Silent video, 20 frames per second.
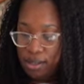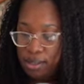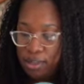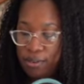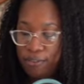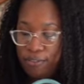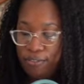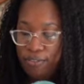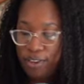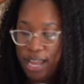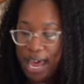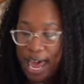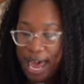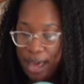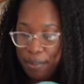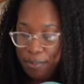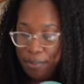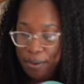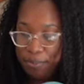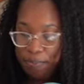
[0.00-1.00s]
the
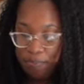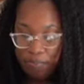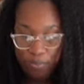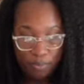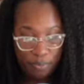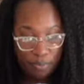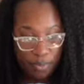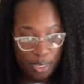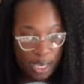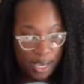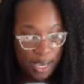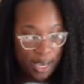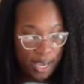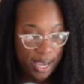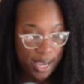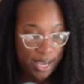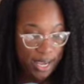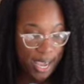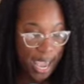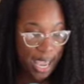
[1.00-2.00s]
flap,
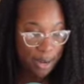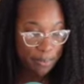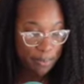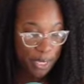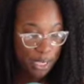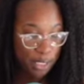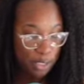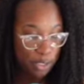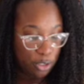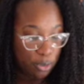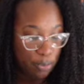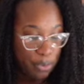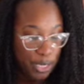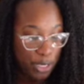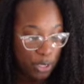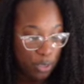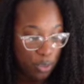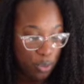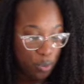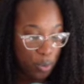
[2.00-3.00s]
it can be a little
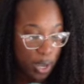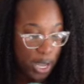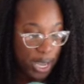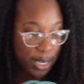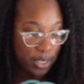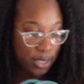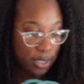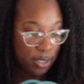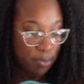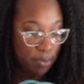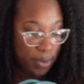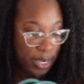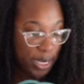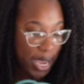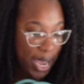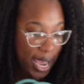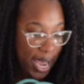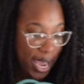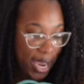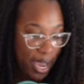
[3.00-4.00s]
bit nuanced,
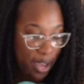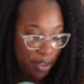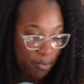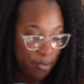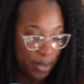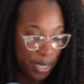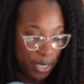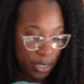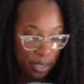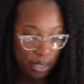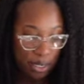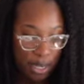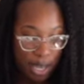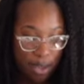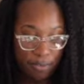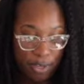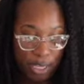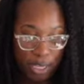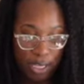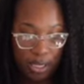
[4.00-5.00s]
but I have been
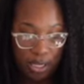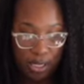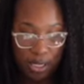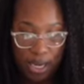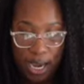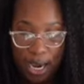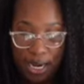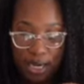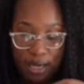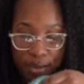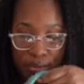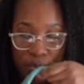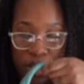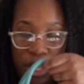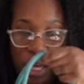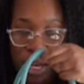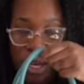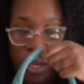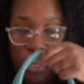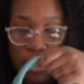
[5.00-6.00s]
loving kind of
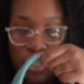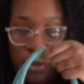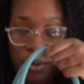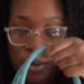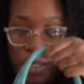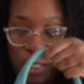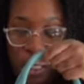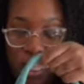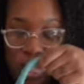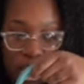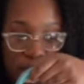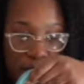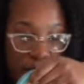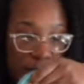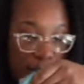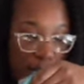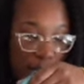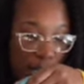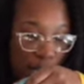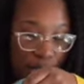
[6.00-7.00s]
using it
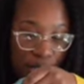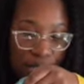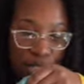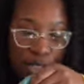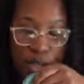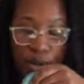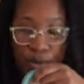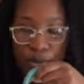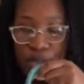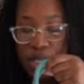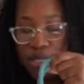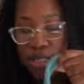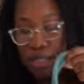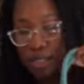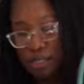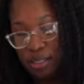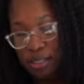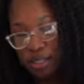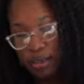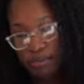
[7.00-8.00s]
like this. So this
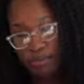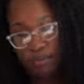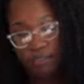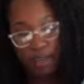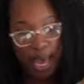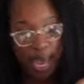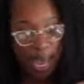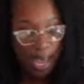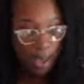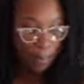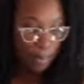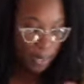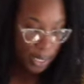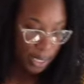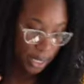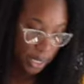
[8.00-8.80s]
is the flap